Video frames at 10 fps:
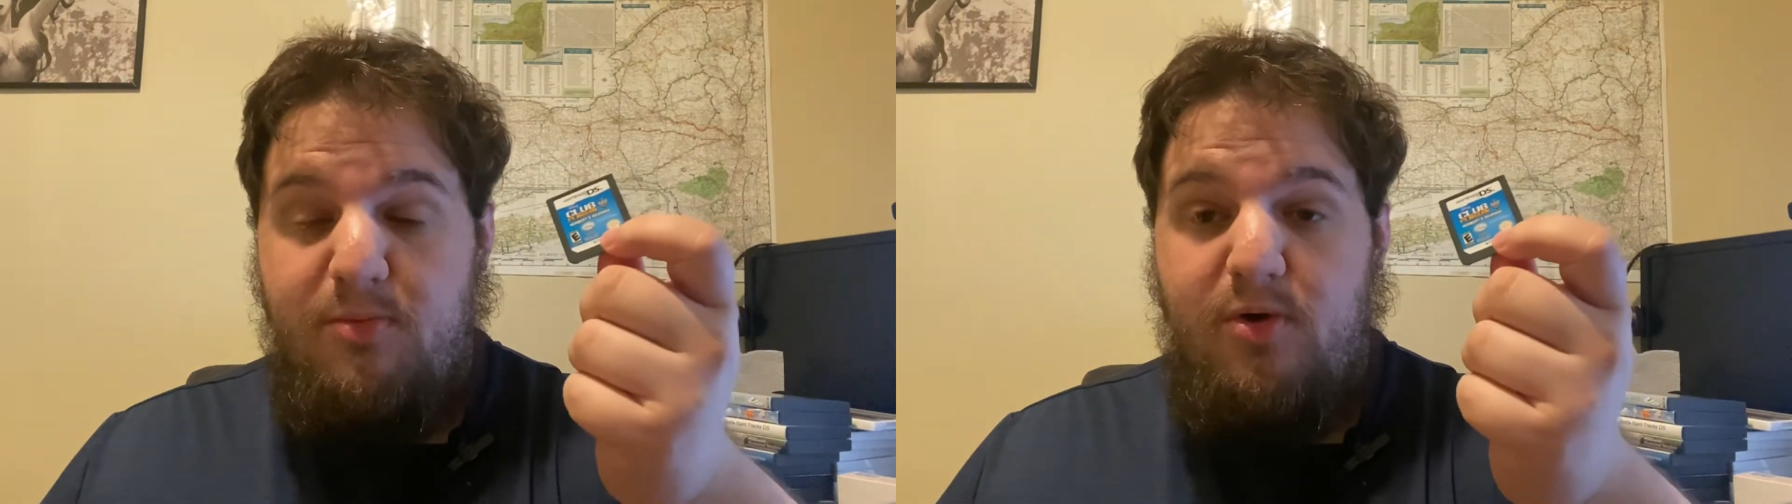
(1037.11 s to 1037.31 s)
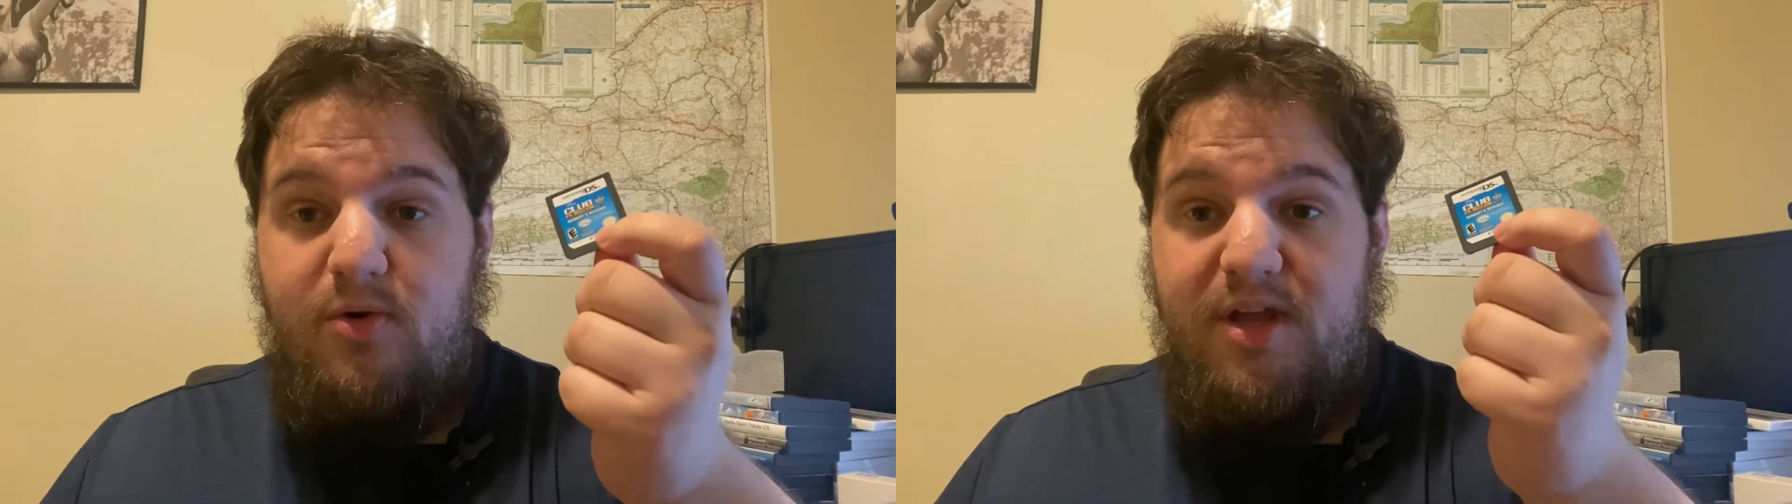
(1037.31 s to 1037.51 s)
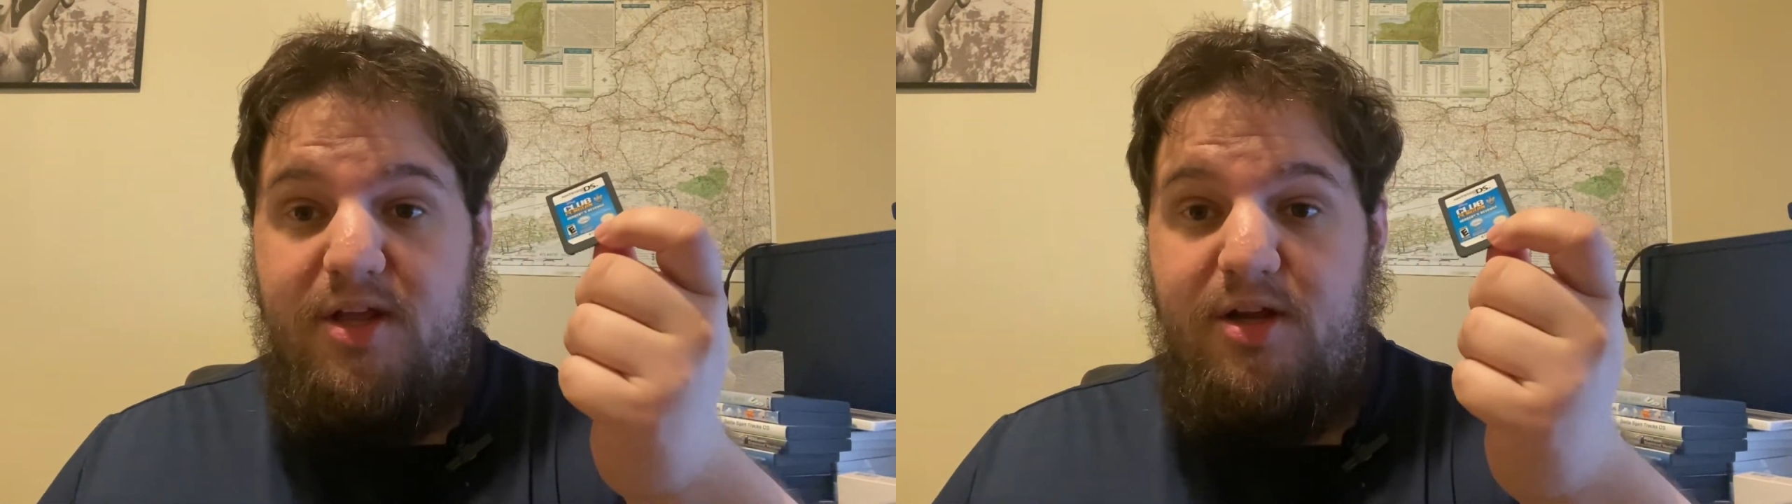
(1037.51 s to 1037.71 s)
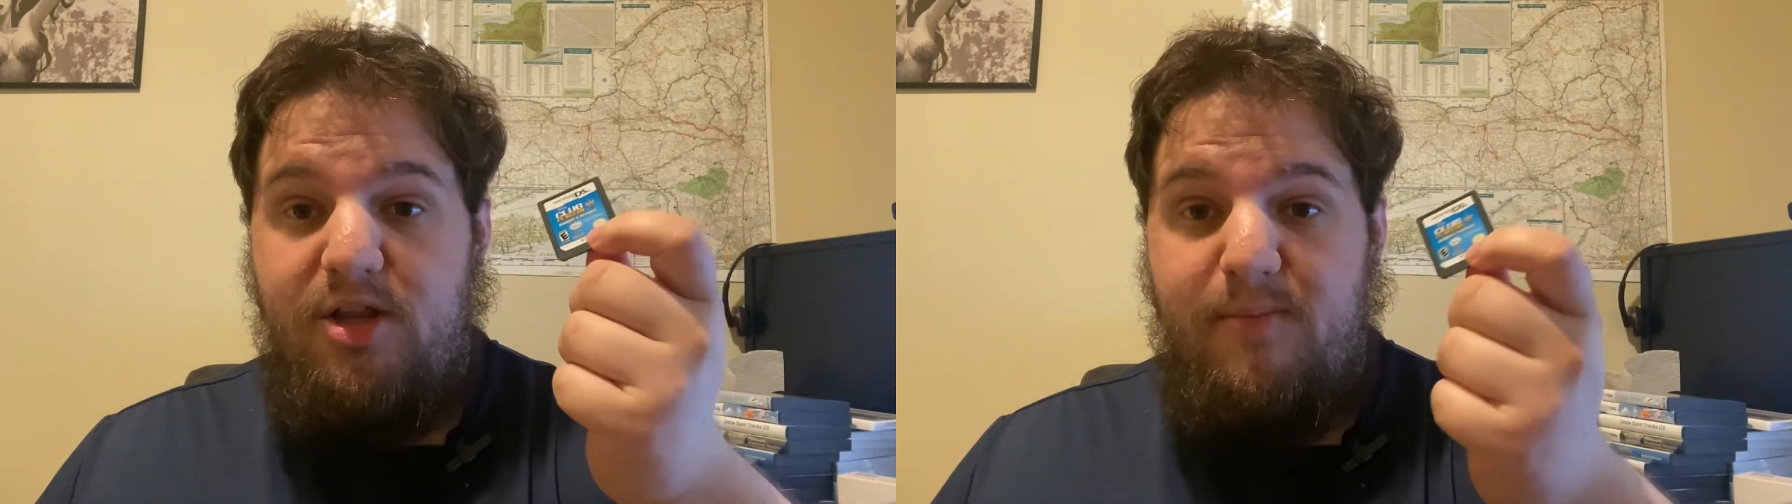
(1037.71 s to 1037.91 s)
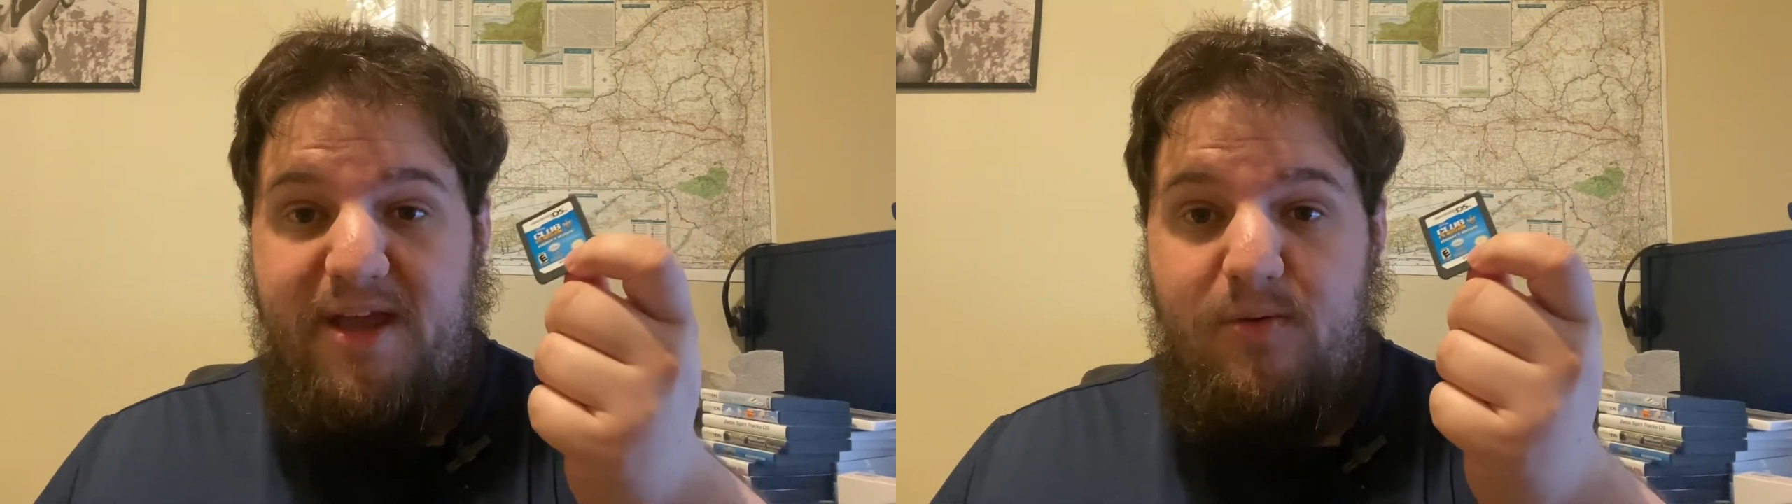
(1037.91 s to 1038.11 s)
mode in
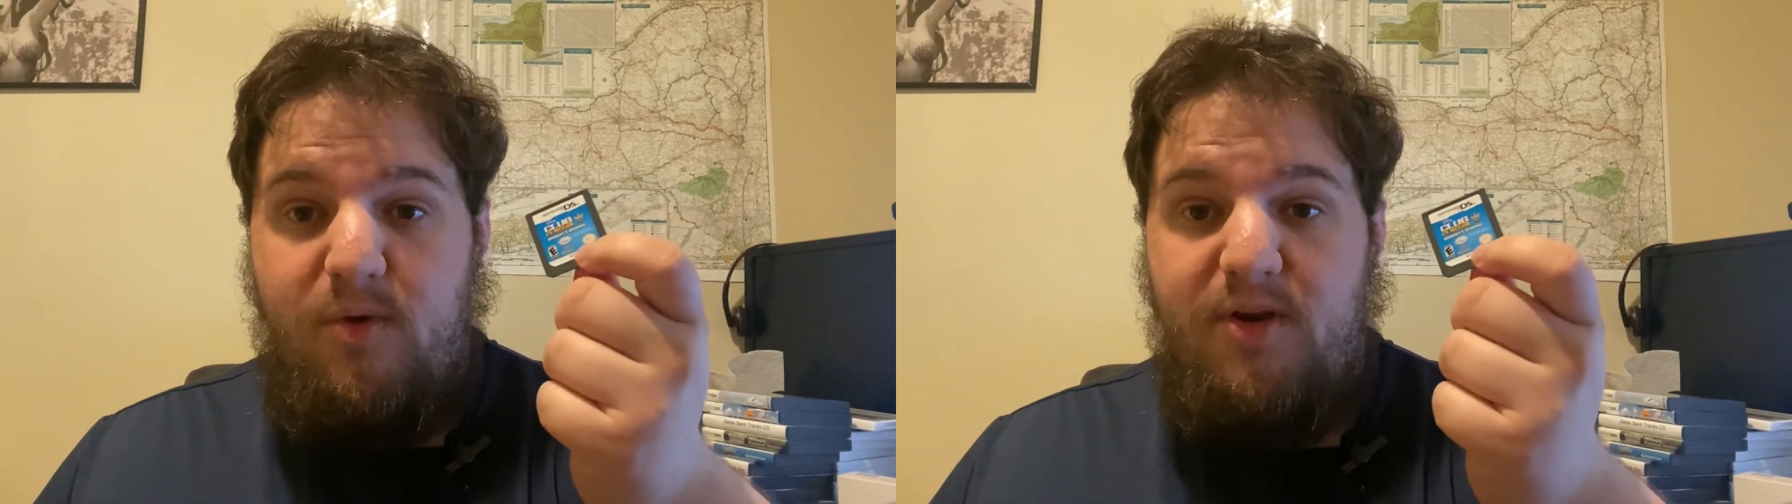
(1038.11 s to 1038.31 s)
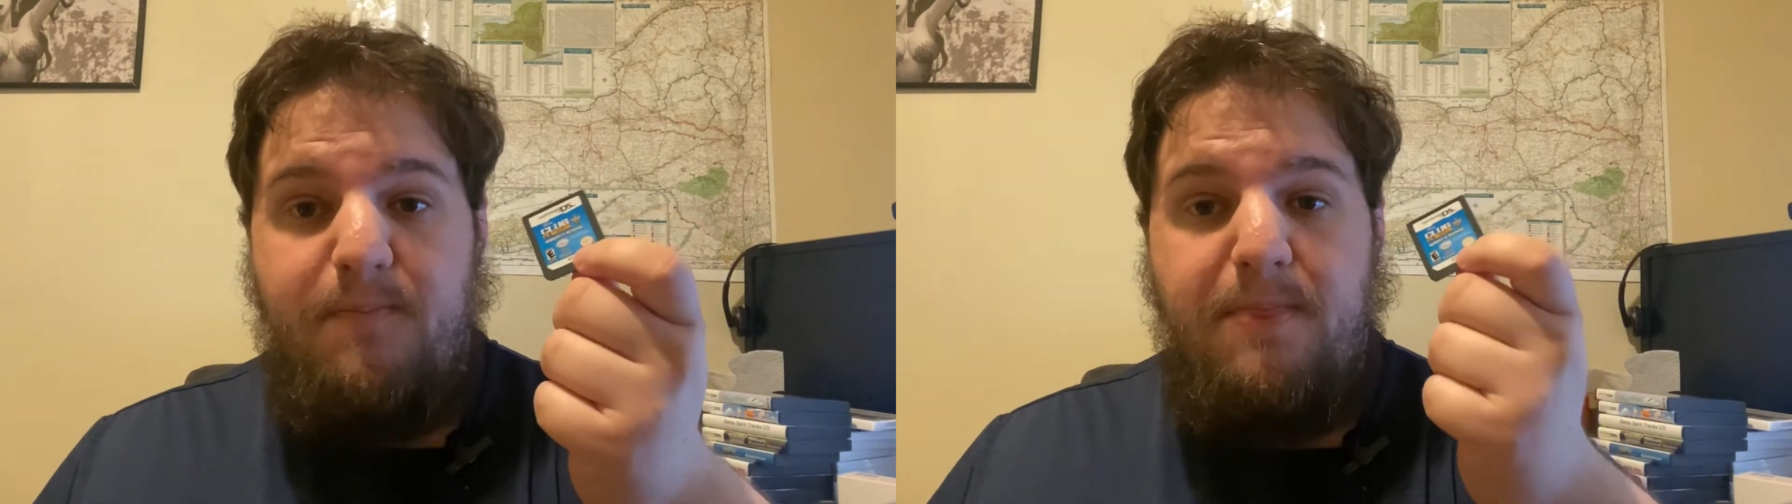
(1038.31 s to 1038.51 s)
Club Penguin